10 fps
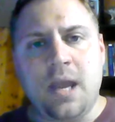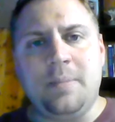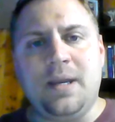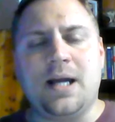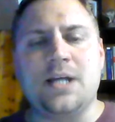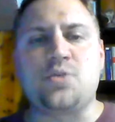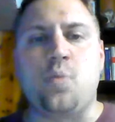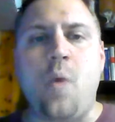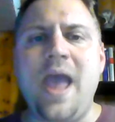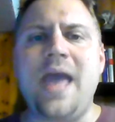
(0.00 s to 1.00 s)
Because
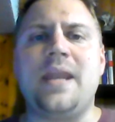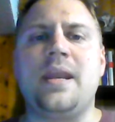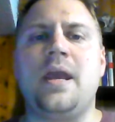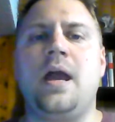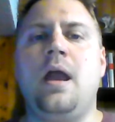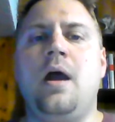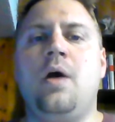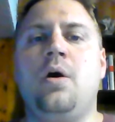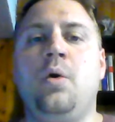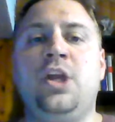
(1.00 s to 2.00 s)
when
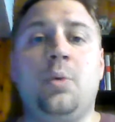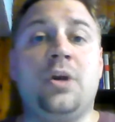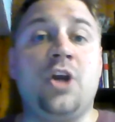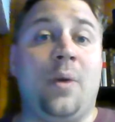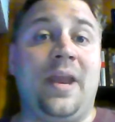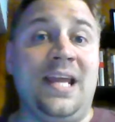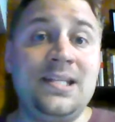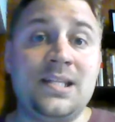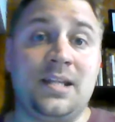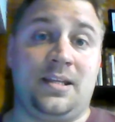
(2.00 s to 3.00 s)
you would go
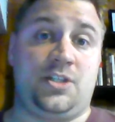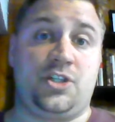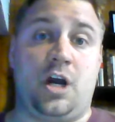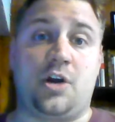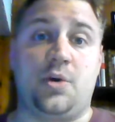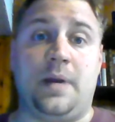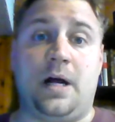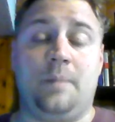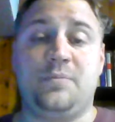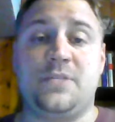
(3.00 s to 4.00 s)
into this Taco
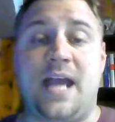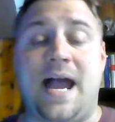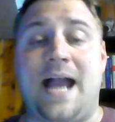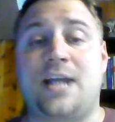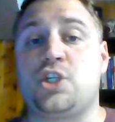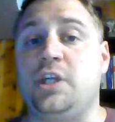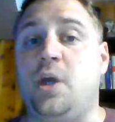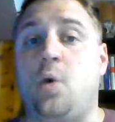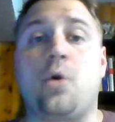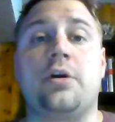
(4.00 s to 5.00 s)
Bell to
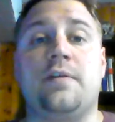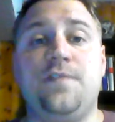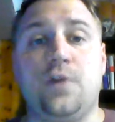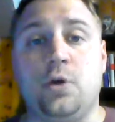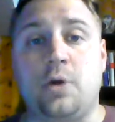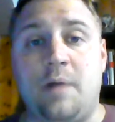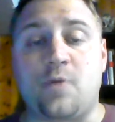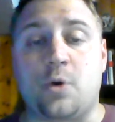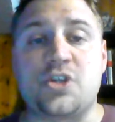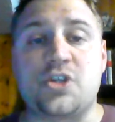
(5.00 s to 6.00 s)
actually order food,
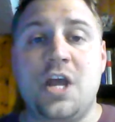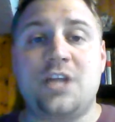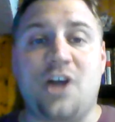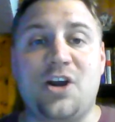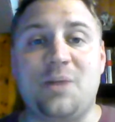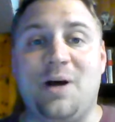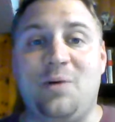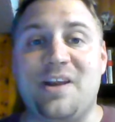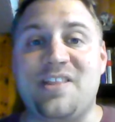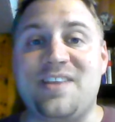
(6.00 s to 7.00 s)
of course, Taco Bell,
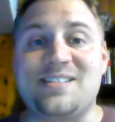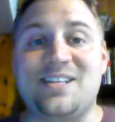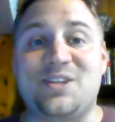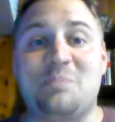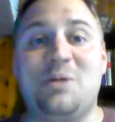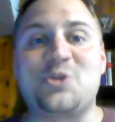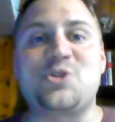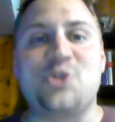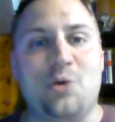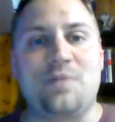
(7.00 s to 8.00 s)
one of the things that they're
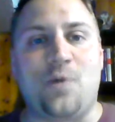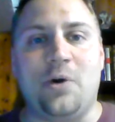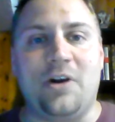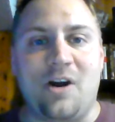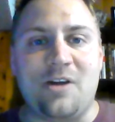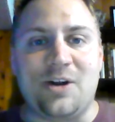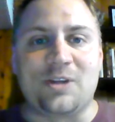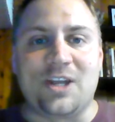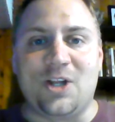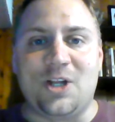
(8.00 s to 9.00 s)
most known for are
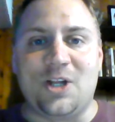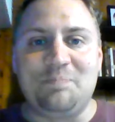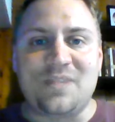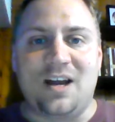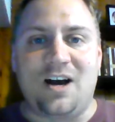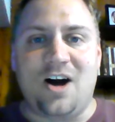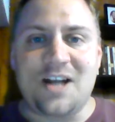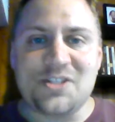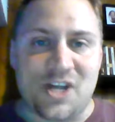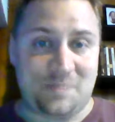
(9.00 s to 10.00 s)
their little
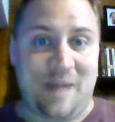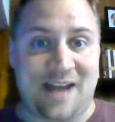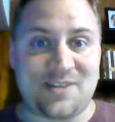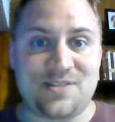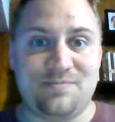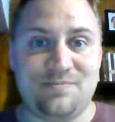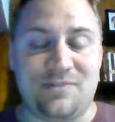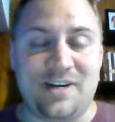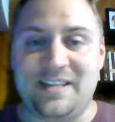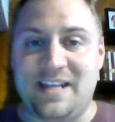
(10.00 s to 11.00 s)
hot sauce packs,
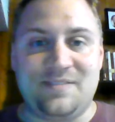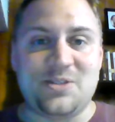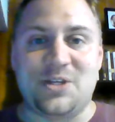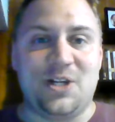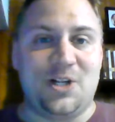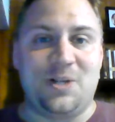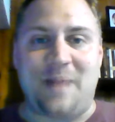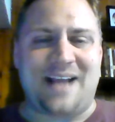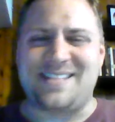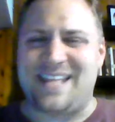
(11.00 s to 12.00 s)
right? They have these little
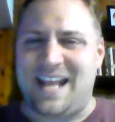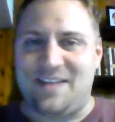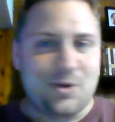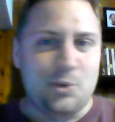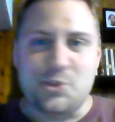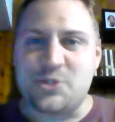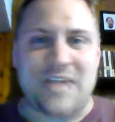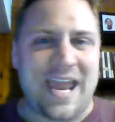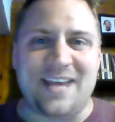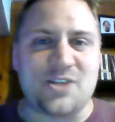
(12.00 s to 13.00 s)
packs and they have the cool
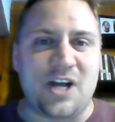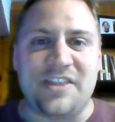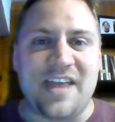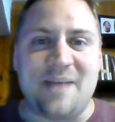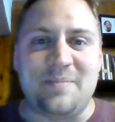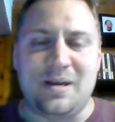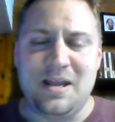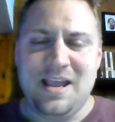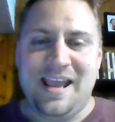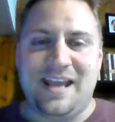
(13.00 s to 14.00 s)
sayings on them
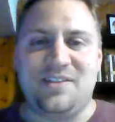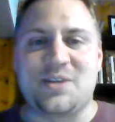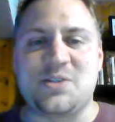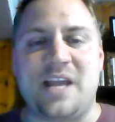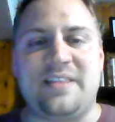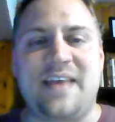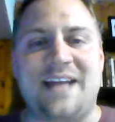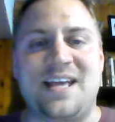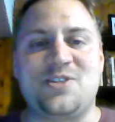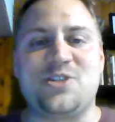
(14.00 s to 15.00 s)
and things like
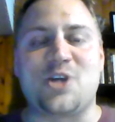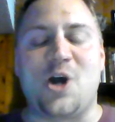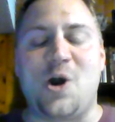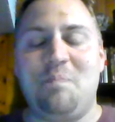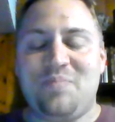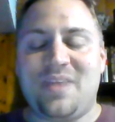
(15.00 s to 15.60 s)
that. And so